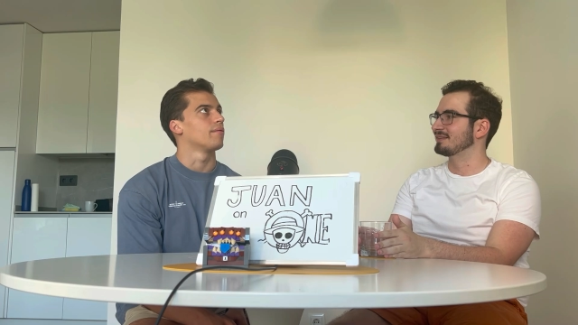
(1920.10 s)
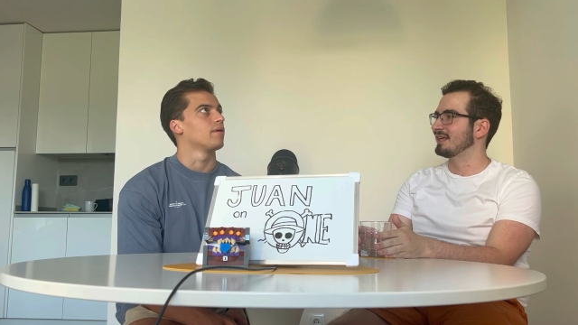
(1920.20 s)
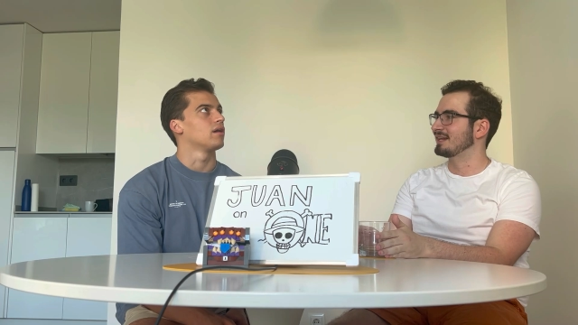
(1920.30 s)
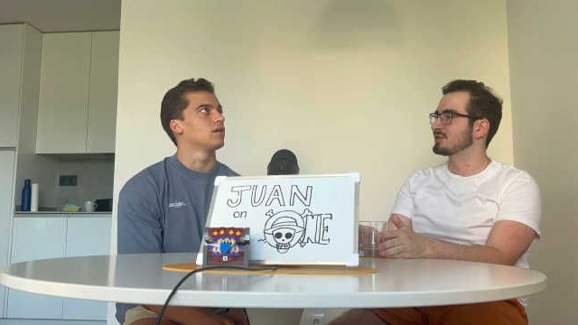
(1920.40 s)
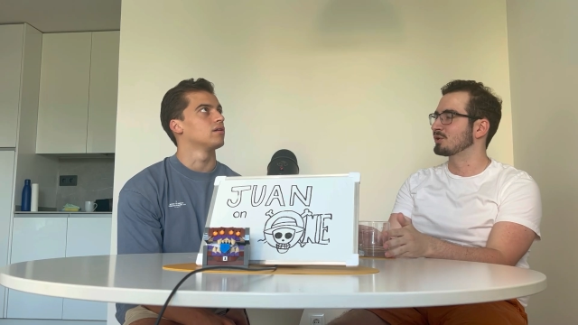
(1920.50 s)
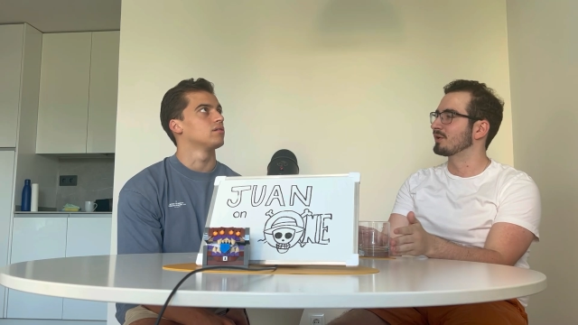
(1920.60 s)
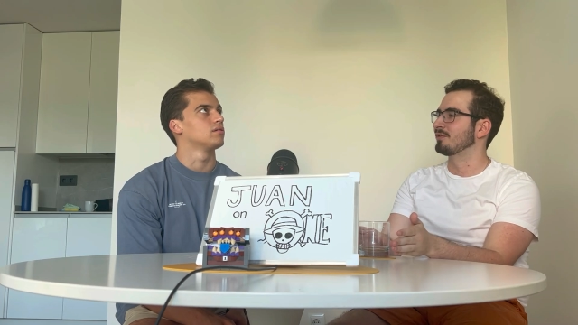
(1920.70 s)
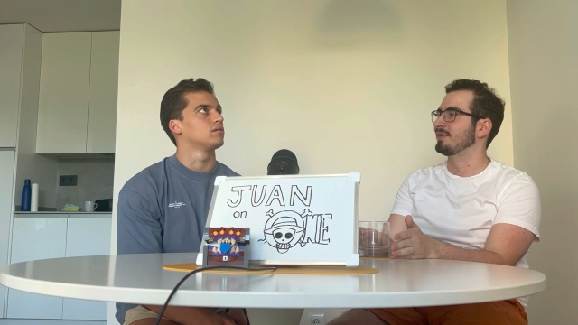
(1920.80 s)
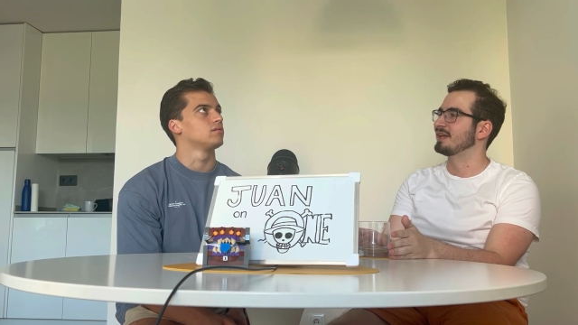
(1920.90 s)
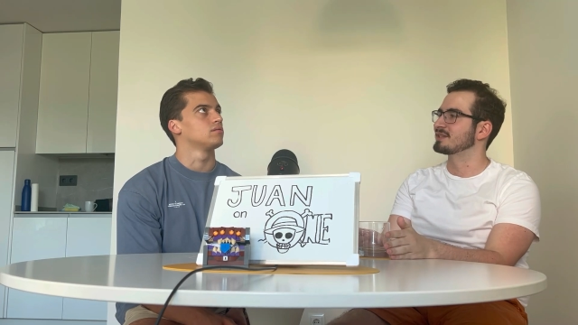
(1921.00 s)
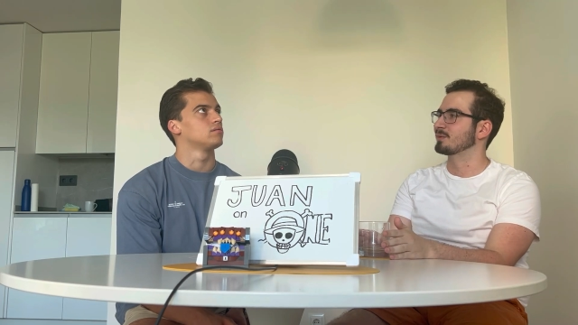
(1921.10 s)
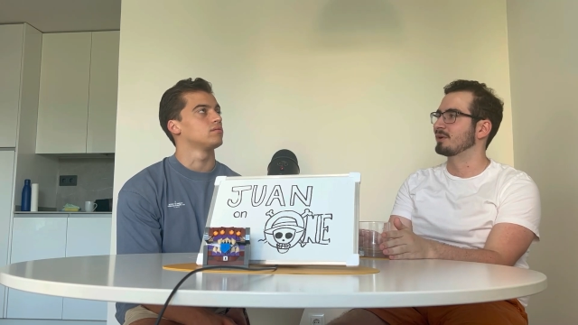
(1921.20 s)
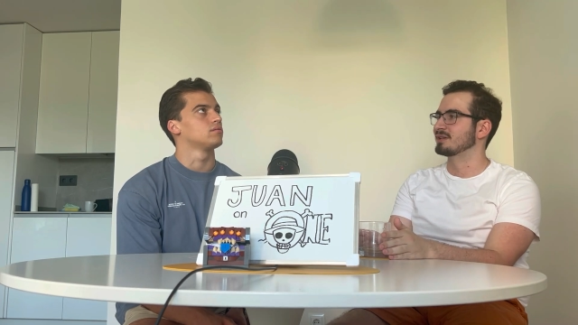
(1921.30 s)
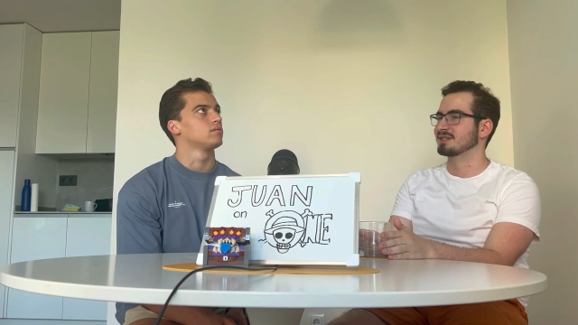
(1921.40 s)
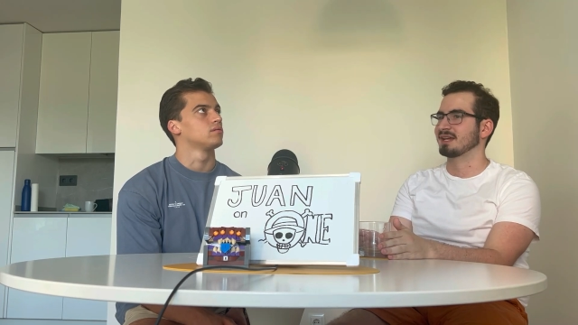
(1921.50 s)
Speaker 1: think that it sort of fits
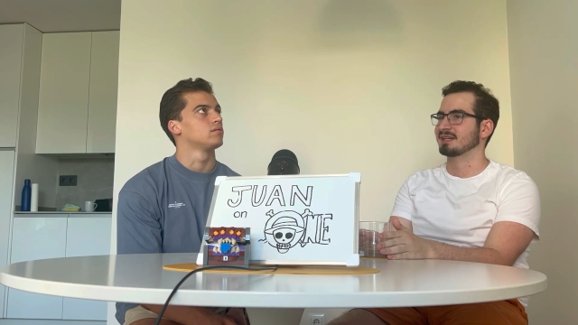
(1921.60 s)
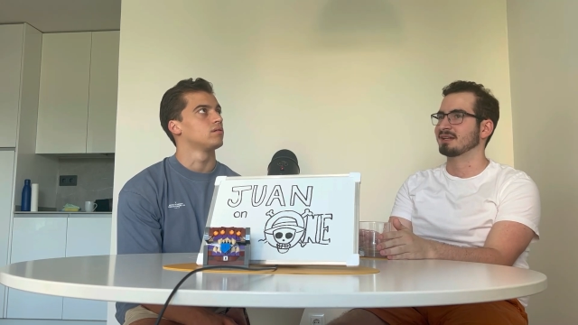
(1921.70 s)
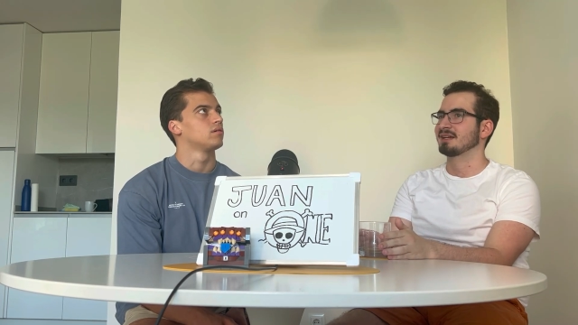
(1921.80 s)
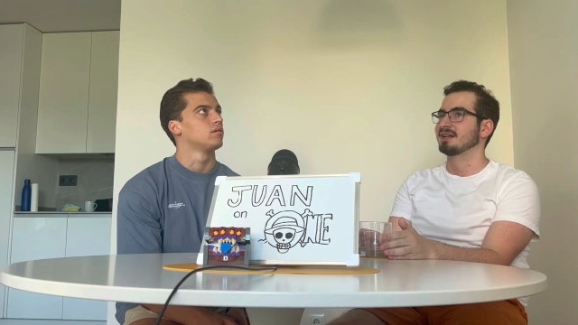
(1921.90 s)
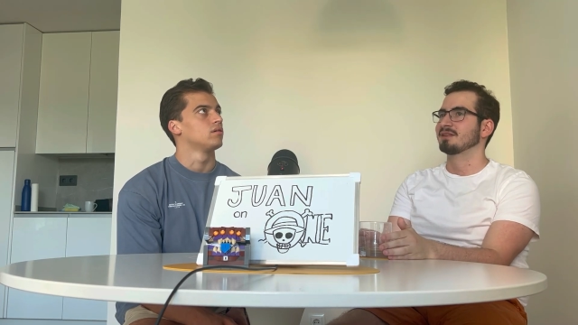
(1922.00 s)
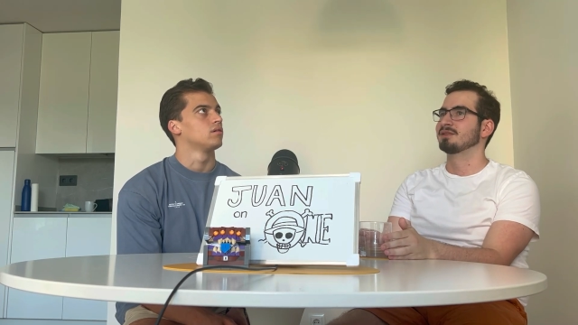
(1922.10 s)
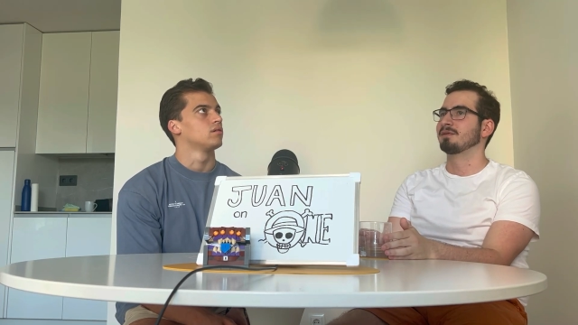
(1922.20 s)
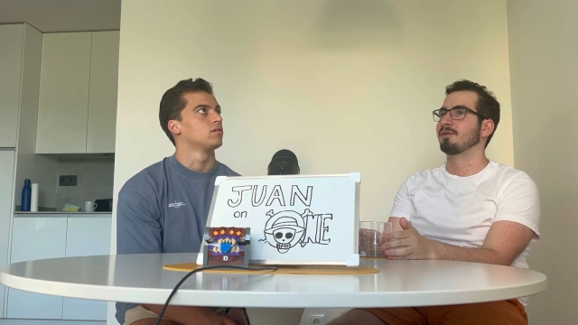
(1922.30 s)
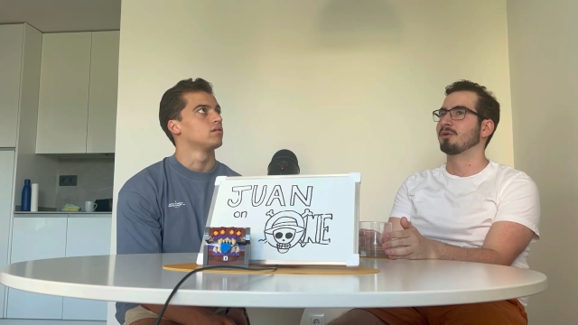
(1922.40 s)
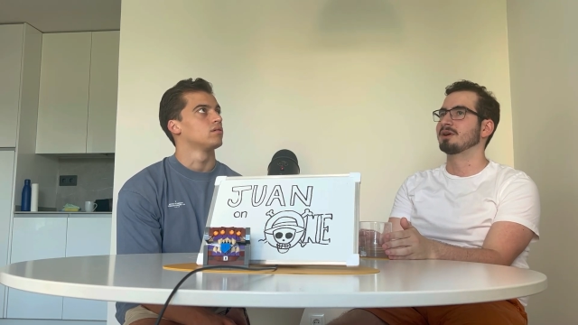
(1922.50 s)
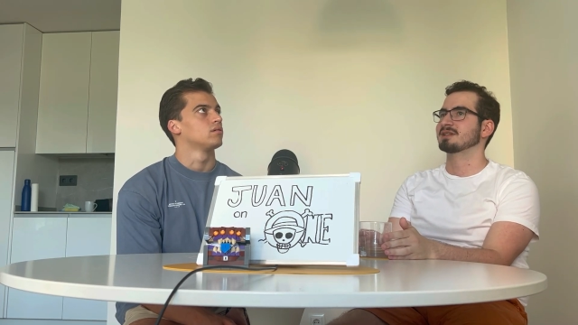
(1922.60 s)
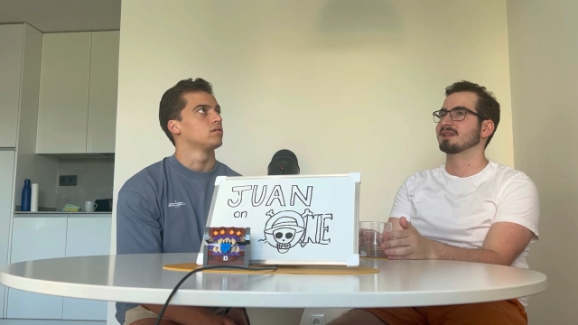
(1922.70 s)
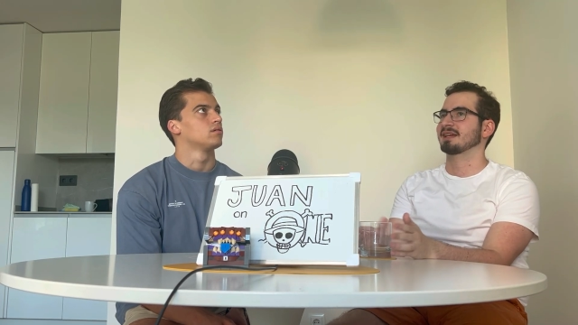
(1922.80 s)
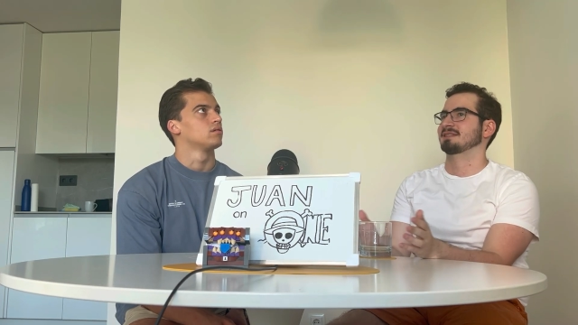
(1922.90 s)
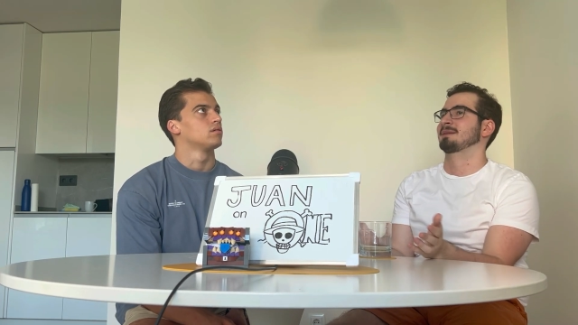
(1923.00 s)
where it's like the forest
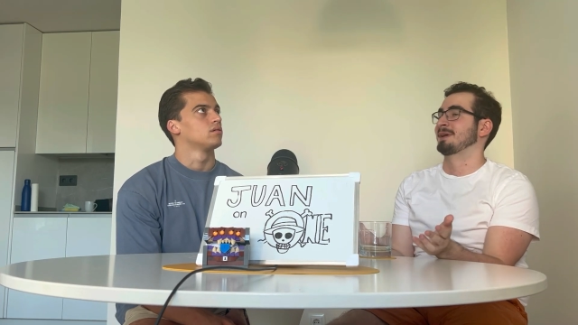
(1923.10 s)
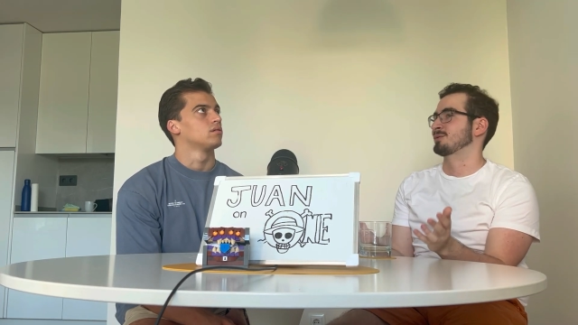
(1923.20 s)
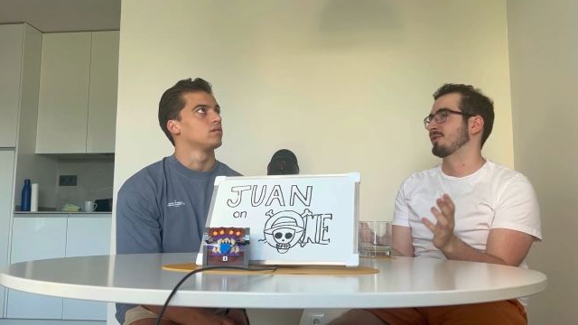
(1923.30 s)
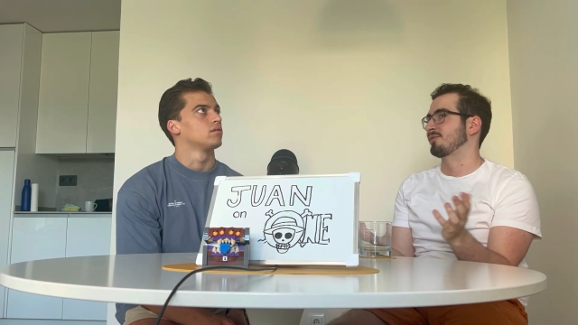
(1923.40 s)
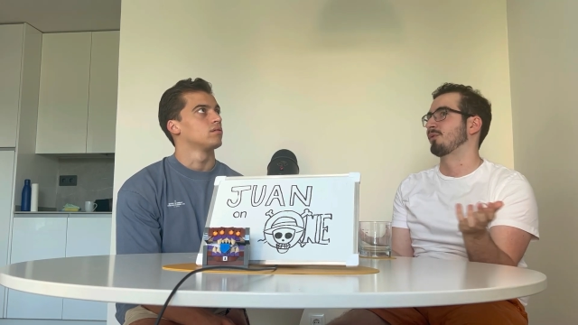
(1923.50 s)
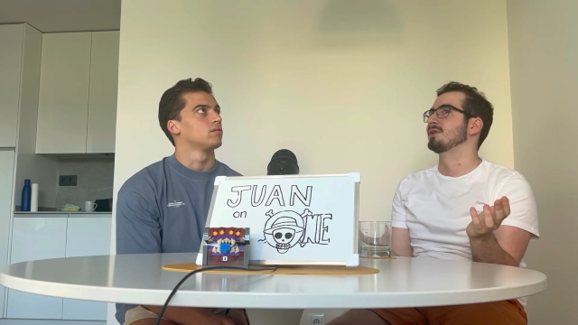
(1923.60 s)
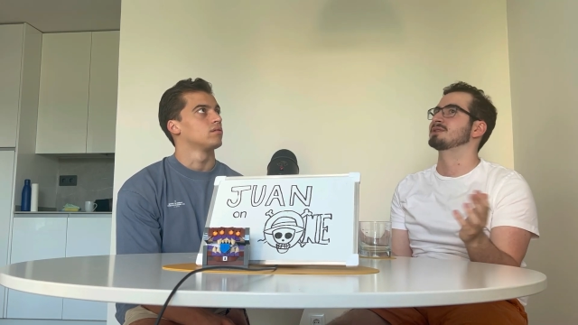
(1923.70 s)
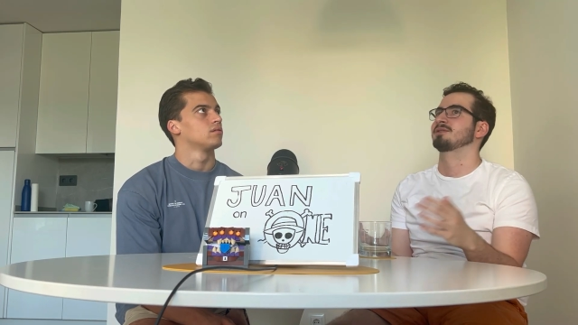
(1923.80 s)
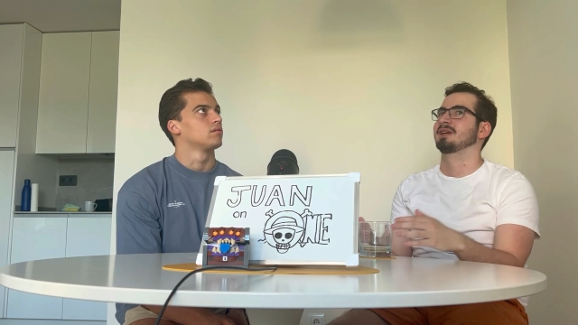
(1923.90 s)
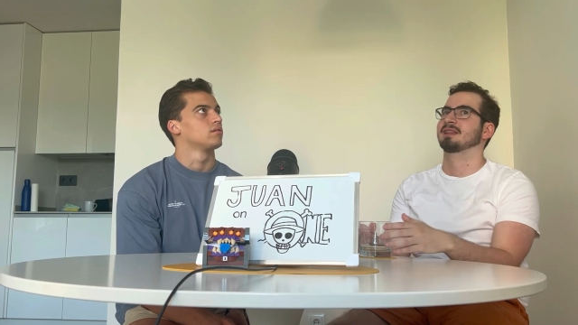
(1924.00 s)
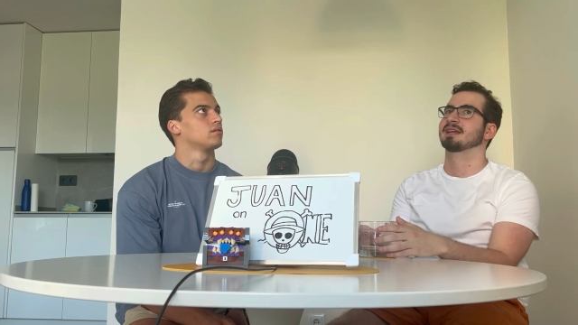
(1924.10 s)
like depends what forest you think.